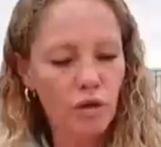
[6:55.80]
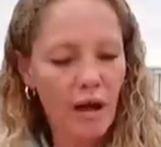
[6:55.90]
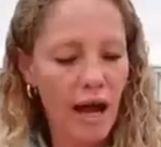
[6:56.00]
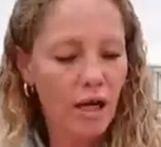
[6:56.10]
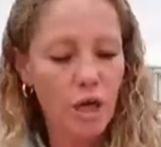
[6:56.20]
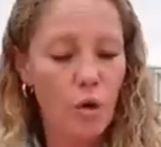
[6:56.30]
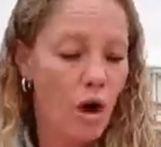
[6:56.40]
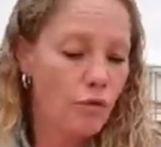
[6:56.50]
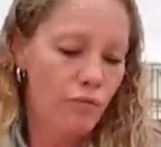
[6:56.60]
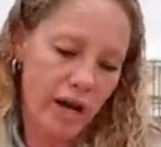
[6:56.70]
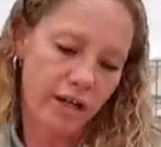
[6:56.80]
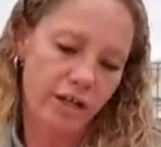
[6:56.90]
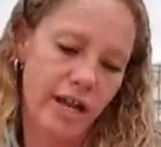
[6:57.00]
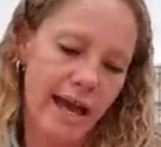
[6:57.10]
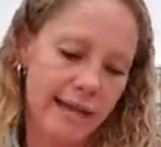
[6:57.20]
not go on
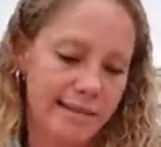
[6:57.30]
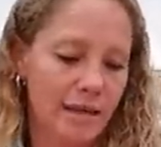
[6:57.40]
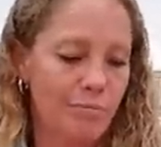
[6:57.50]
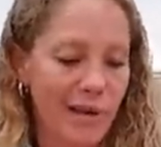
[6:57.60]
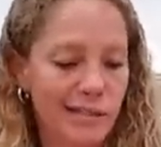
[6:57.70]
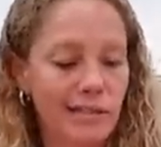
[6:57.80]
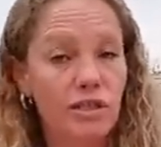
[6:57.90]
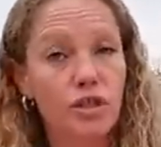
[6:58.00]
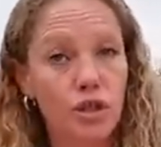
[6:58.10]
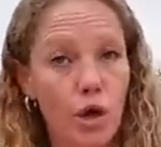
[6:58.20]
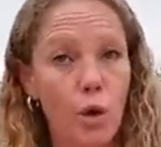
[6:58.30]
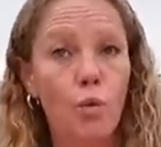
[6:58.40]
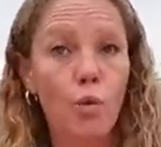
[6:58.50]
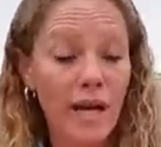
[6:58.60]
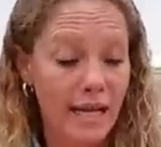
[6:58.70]
record as a Best in Show
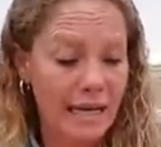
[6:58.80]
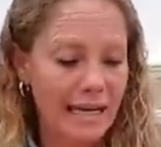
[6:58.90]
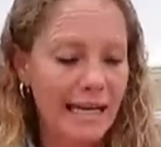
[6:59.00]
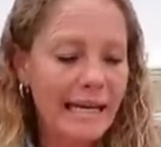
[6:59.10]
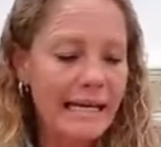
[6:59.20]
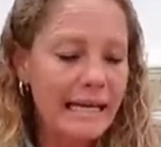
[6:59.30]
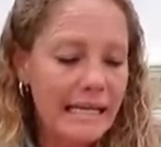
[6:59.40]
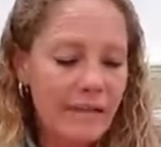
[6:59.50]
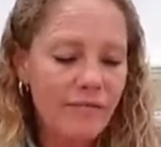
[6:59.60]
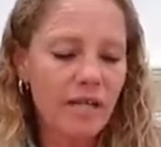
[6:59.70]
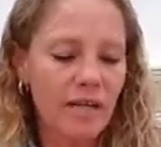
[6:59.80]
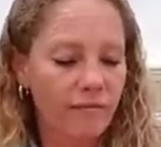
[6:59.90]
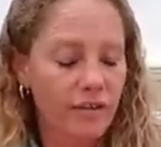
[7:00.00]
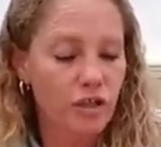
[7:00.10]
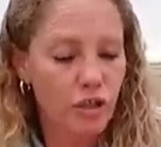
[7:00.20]
win even
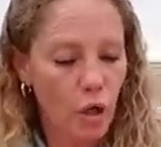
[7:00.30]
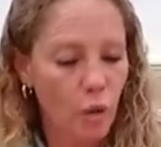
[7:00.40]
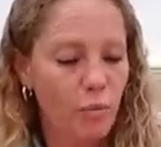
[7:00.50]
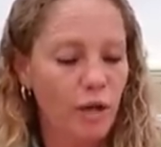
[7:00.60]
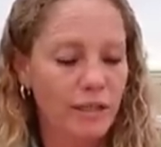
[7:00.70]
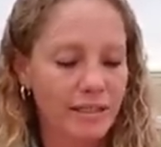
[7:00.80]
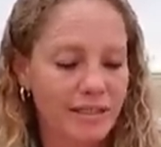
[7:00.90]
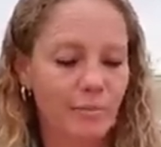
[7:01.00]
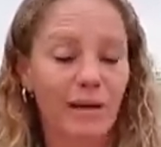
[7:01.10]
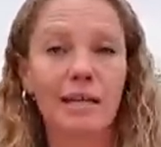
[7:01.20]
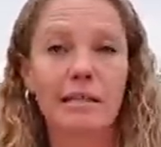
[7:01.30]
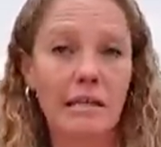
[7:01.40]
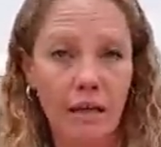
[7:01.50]
if the show participates